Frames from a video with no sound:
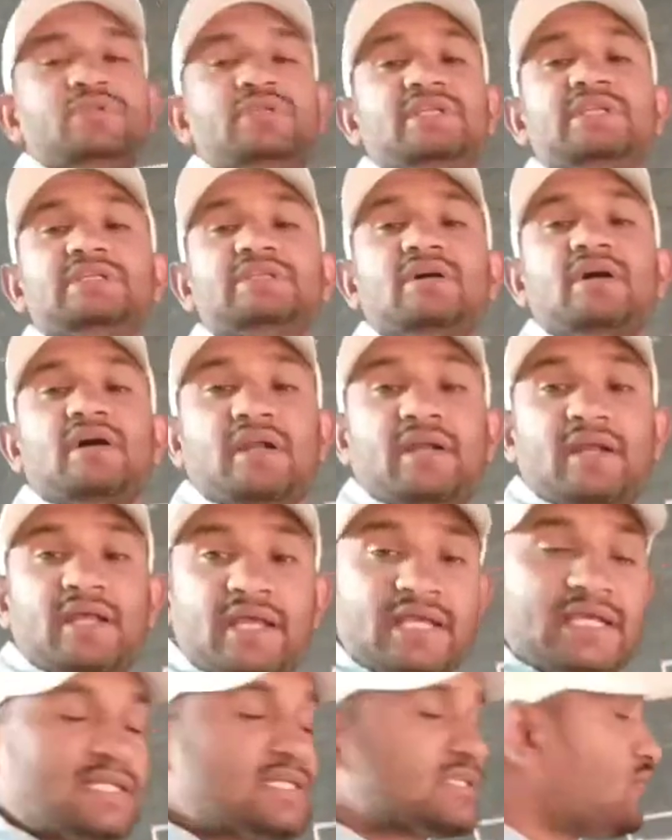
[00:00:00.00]
These are an
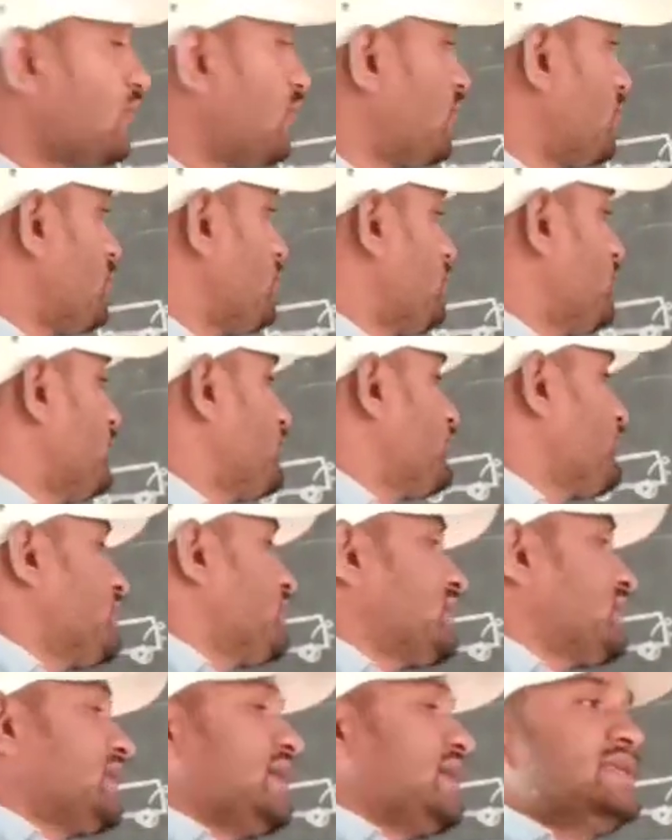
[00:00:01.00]
example
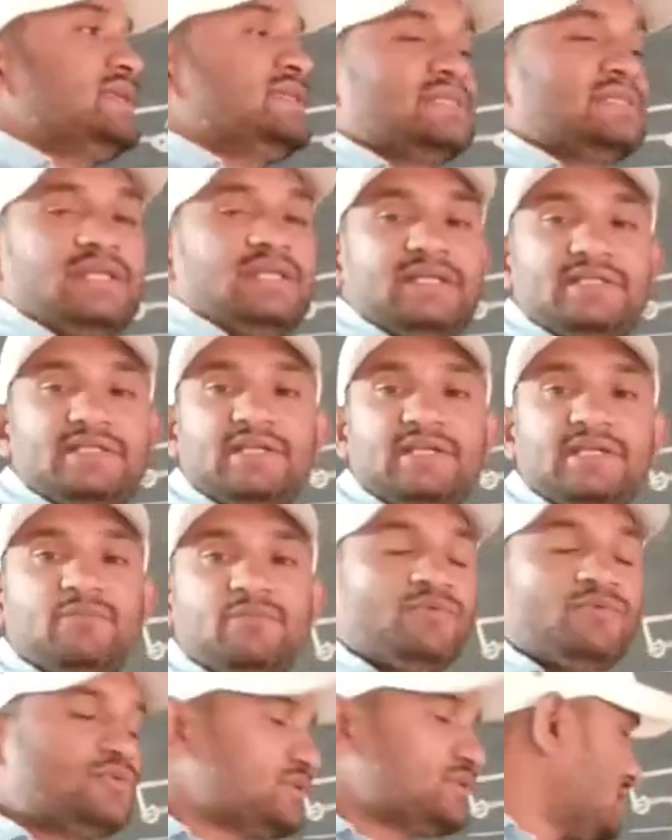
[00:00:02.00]
for
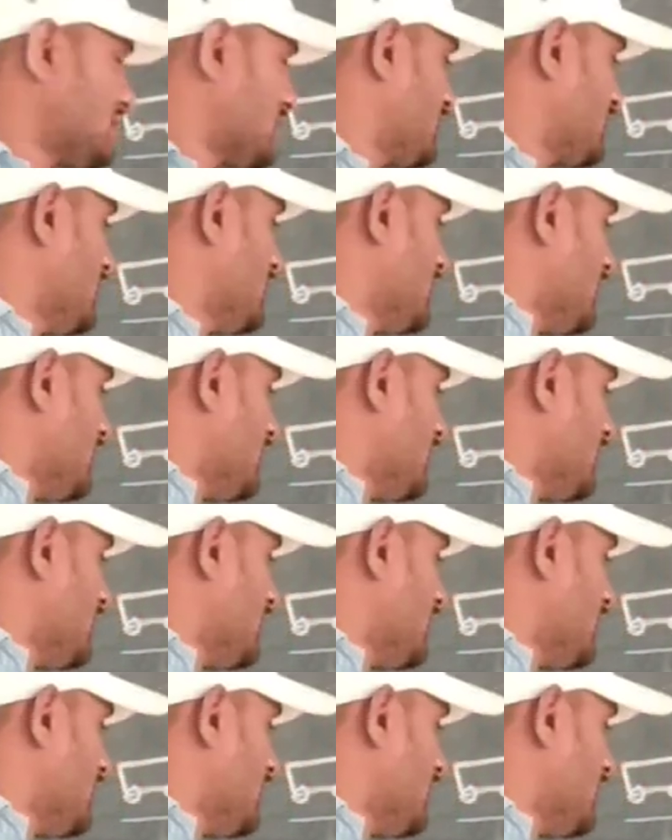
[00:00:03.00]
translatory motion.